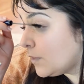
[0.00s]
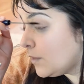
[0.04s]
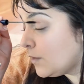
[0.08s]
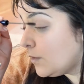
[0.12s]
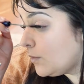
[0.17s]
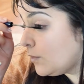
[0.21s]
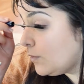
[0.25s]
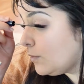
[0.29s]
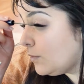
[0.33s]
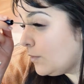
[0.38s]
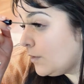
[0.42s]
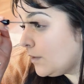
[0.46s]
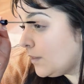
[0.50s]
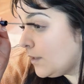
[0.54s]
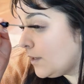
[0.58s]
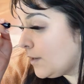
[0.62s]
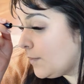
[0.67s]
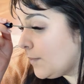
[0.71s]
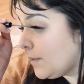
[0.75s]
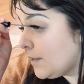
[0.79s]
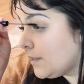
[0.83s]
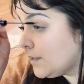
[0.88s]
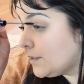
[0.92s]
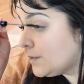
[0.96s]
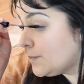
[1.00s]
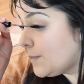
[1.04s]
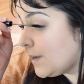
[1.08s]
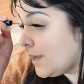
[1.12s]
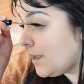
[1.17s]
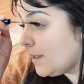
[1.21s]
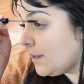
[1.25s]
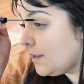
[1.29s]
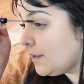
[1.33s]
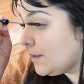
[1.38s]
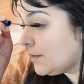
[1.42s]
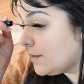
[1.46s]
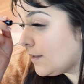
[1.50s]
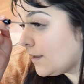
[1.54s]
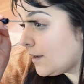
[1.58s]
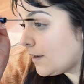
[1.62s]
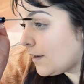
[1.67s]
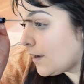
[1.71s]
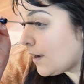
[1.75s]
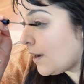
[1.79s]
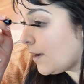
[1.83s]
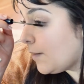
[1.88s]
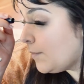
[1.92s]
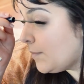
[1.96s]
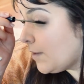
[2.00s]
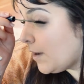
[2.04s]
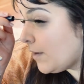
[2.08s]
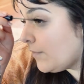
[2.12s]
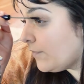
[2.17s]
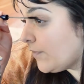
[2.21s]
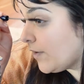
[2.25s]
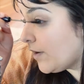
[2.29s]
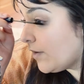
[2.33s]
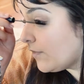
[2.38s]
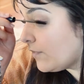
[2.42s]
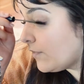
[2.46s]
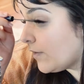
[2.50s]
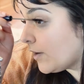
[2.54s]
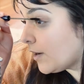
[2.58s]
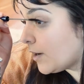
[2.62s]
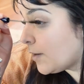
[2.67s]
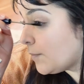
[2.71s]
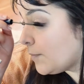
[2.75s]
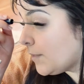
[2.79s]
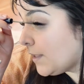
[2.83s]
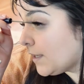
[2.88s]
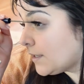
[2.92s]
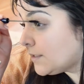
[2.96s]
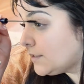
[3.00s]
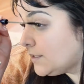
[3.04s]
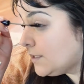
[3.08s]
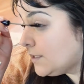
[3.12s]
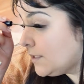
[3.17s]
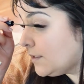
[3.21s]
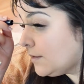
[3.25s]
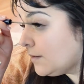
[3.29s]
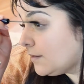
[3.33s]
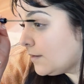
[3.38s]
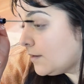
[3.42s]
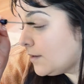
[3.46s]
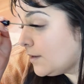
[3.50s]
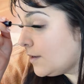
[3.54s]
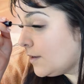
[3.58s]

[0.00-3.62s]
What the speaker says: The cool thing about this palette, like I'm not very fair complected,